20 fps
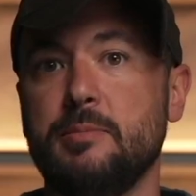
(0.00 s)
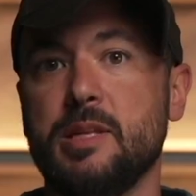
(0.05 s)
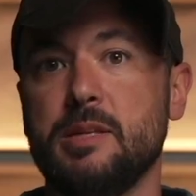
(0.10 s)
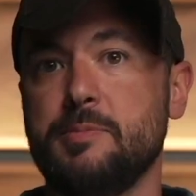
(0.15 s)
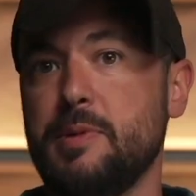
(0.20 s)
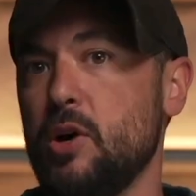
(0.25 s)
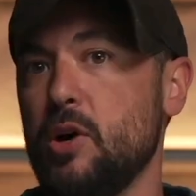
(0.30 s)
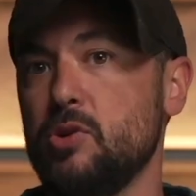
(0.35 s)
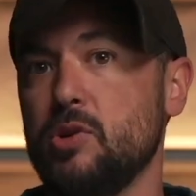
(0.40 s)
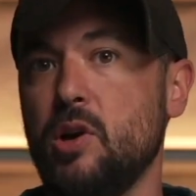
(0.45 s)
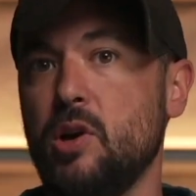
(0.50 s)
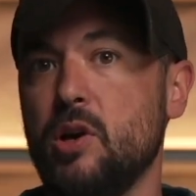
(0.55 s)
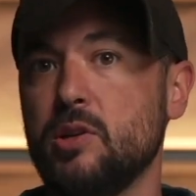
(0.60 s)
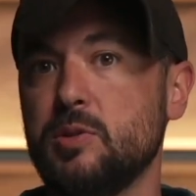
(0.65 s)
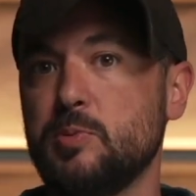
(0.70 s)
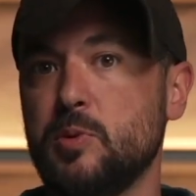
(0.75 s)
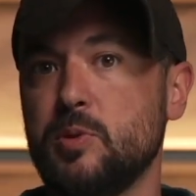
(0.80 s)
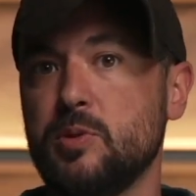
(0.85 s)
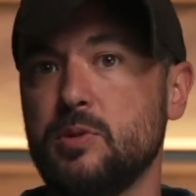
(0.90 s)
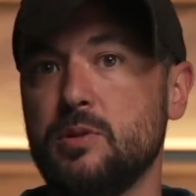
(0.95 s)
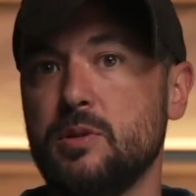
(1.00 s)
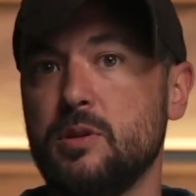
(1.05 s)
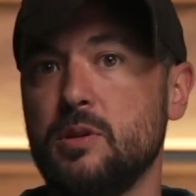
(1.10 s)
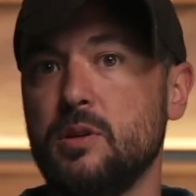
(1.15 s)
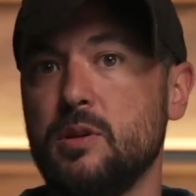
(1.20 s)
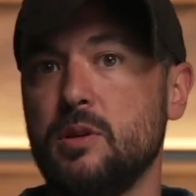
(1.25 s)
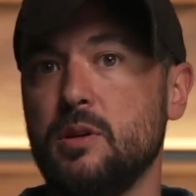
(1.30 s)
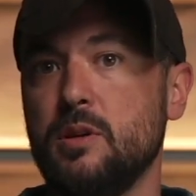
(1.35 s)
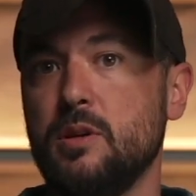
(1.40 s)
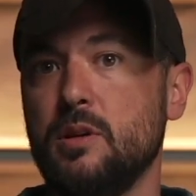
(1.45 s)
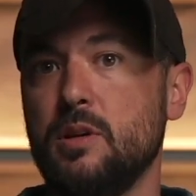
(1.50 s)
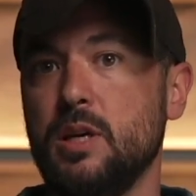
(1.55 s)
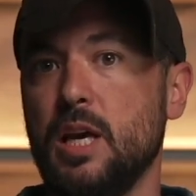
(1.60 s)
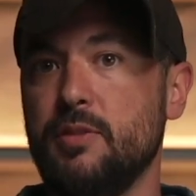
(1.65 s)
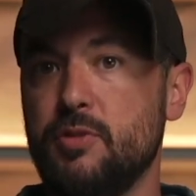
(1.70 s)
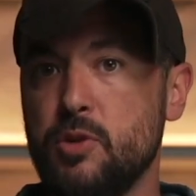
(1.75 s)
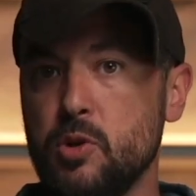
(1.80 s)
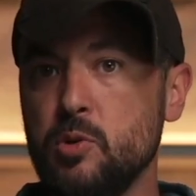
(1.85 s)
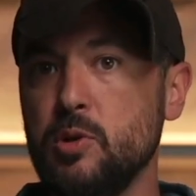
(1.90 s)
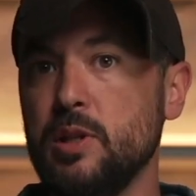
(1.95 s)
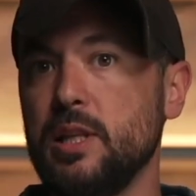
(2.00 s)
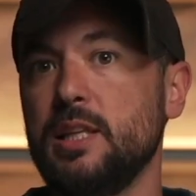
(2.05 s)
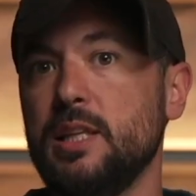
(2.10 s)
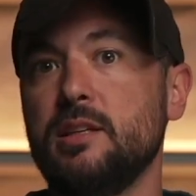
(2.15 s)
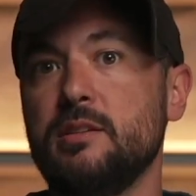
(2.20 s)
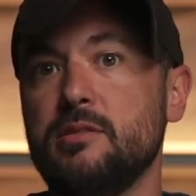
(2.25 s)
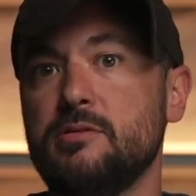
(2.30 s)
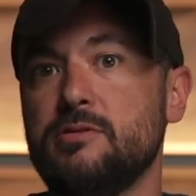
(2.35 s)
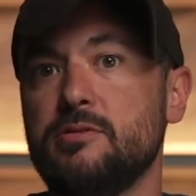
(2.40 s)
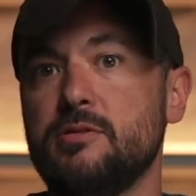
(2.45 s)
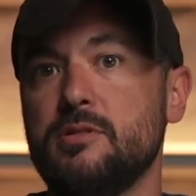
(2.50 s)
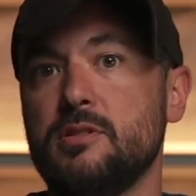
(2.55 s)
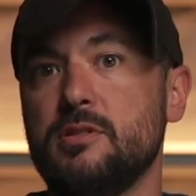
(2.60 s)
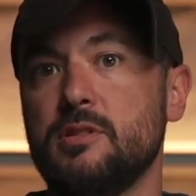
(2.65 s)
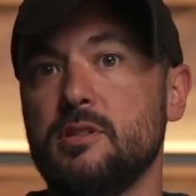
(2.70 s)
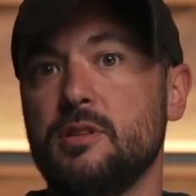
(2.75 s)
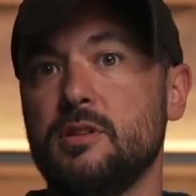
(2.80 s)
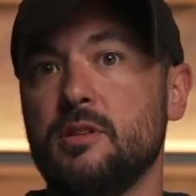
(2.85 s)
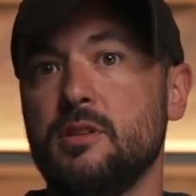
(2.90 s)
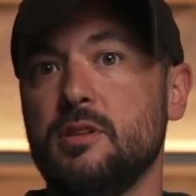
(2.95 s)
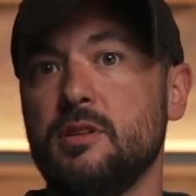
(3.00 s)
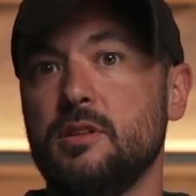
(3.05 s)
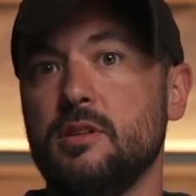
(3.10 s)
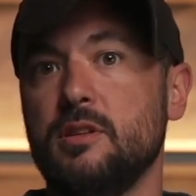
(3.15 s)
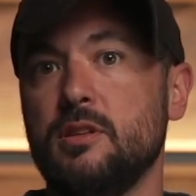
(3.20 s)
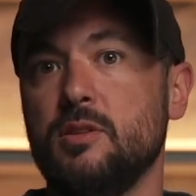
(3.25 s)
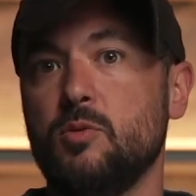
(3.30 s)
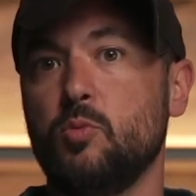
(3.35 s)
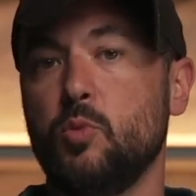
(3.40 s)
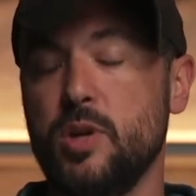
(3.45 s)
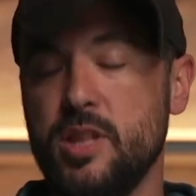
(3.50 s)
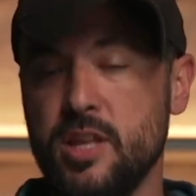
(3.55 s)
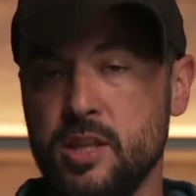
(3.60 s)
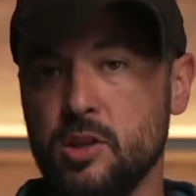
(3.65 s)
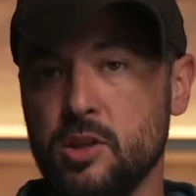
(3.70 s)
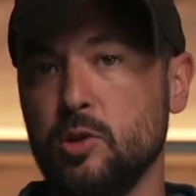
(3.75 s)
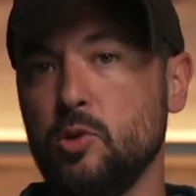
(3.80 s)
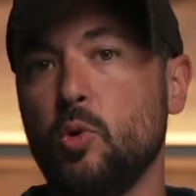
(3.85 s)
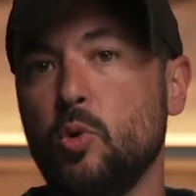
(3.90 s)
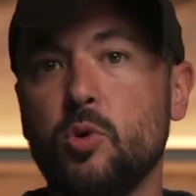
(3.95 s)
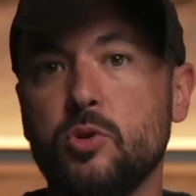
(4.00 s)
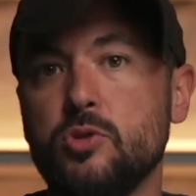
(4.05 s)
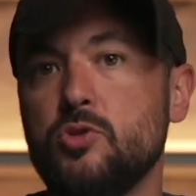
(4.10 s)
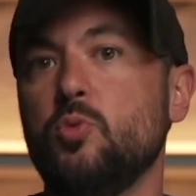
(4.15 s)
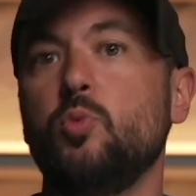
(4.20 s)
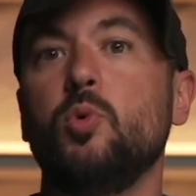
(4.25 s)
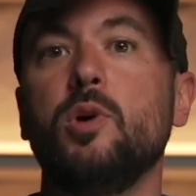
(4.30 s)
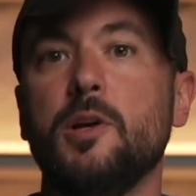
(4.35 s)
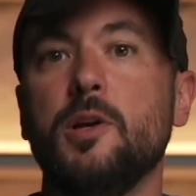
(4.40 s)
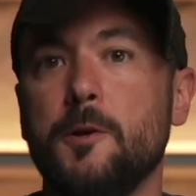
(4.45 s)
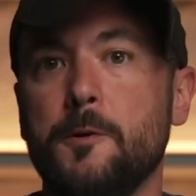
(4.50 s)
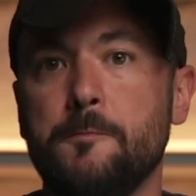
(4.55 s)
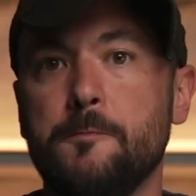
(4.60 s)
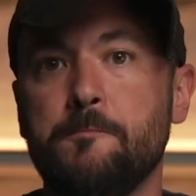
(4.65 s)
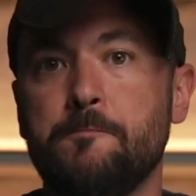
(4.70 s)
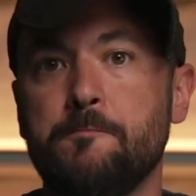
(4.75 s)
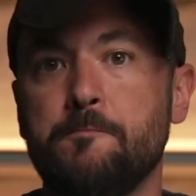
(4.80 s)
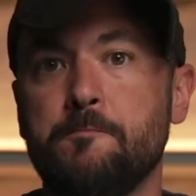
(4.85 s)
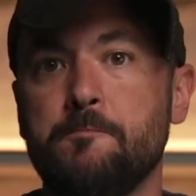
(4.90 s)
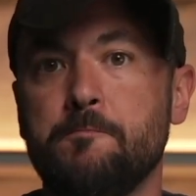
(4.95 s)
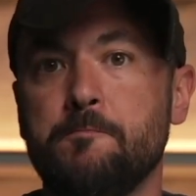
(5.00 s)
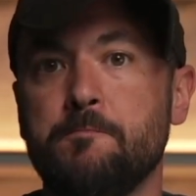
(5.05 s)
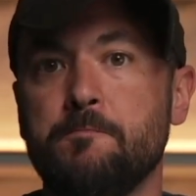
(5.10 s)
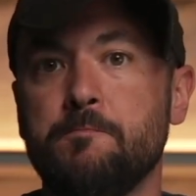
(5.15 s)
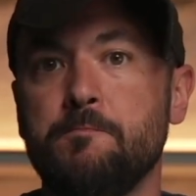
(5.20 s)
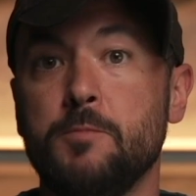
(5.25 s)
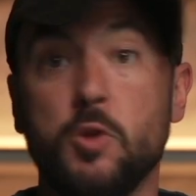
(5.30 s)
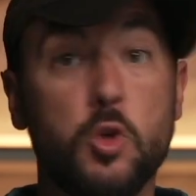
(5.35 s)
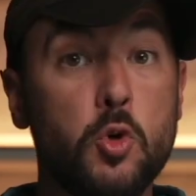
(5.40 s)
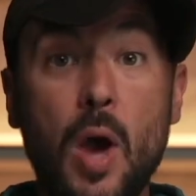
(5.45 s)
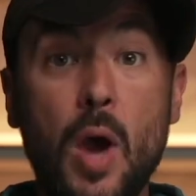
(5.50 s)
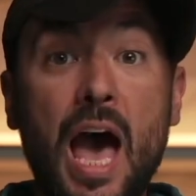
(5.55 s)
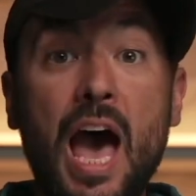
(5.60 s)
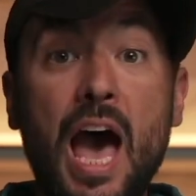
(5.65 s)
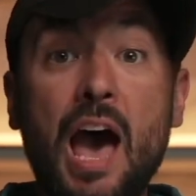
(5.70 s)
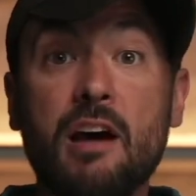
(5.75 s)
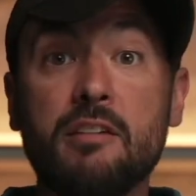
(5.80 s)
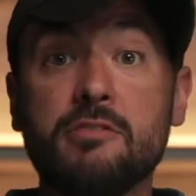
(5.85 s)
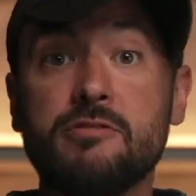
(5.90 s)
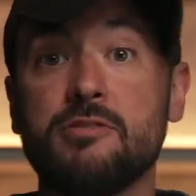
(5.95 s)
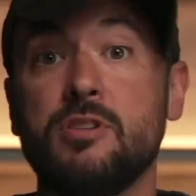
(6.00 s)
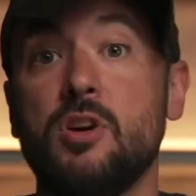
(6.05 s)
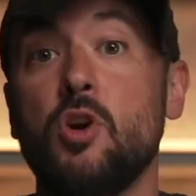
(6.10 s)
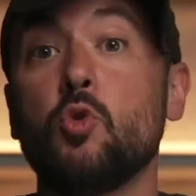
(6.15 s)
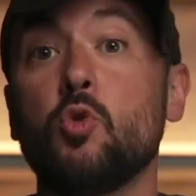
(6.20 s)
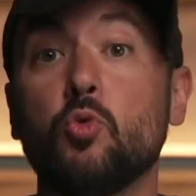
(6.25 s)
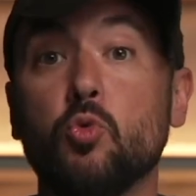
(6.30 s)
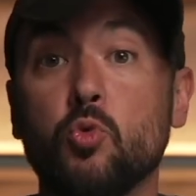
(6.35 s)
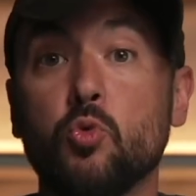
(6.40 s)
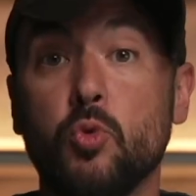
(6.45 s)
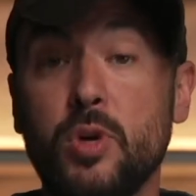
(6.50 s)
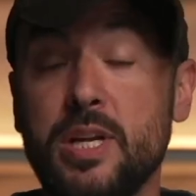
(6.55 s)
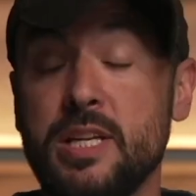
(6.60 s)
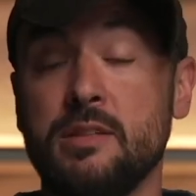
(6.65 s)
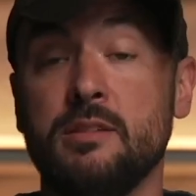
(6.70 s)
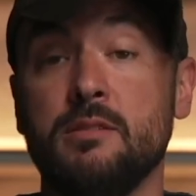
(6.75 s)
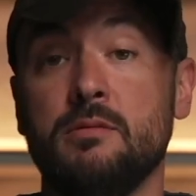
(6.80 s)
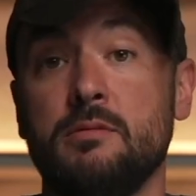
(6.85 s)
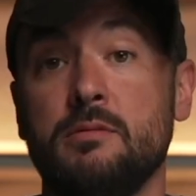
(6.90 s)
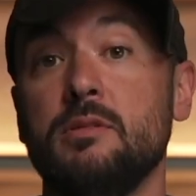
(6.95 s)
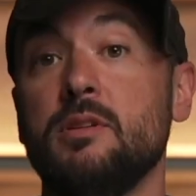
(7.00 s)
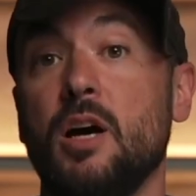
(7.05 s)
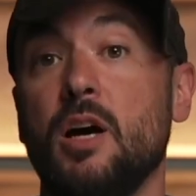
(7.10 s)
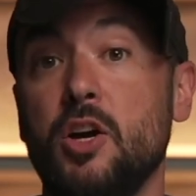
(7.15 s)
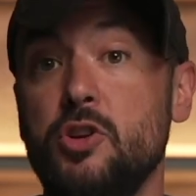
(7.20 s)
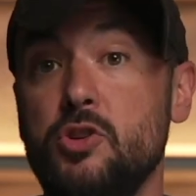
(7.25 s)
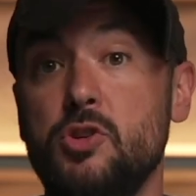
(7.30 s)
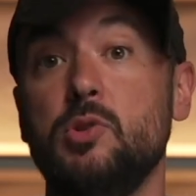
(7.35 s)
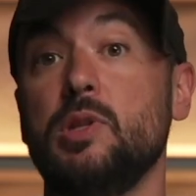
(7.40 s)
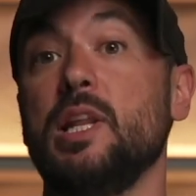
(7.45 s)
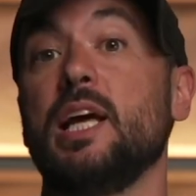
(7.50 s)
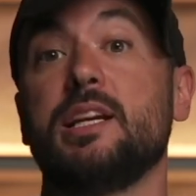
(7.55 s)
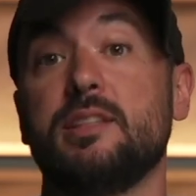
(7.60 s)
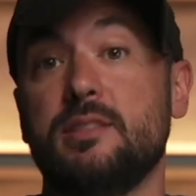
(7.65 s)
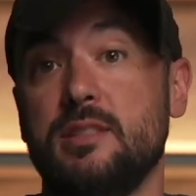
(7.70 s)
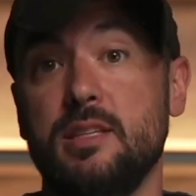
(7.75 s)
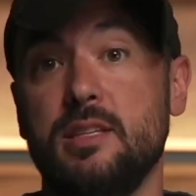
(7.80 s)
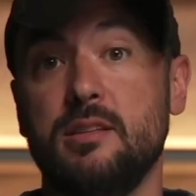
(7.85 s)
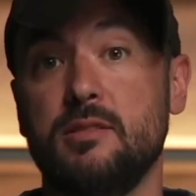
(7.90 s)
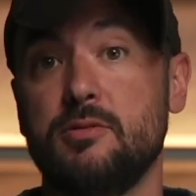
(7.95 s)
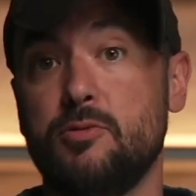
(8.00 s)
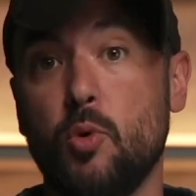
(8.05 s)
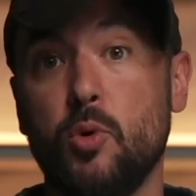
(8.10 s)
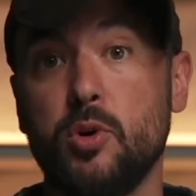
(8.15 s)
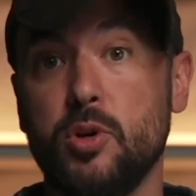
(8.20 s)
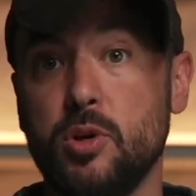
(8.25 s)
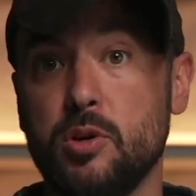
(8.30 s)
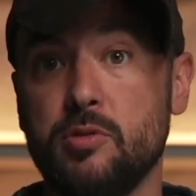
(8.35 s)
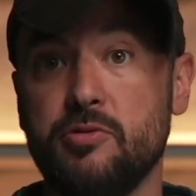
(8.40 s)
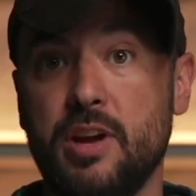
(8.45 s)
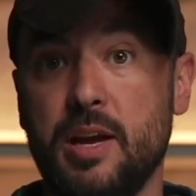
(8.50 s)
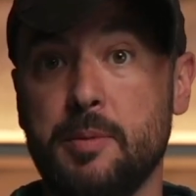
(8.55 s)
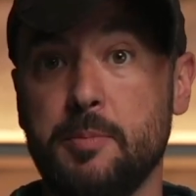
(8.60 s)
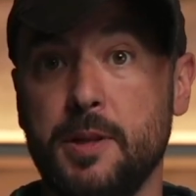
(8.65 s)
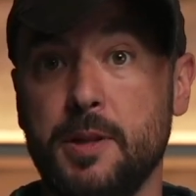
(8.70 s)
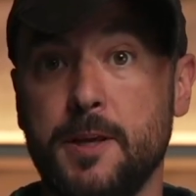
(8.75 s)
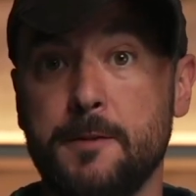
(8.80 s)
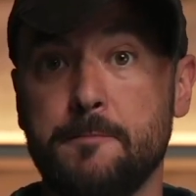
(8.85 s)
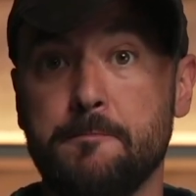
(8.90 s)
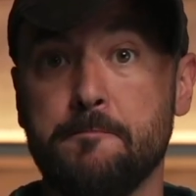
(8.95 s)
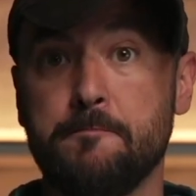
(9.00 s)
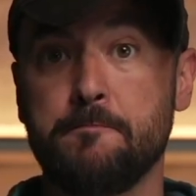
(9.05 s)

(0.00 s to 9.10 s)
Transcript: by the power of the gospel. If you live within the Lord's will, you have written a new legacy for your family.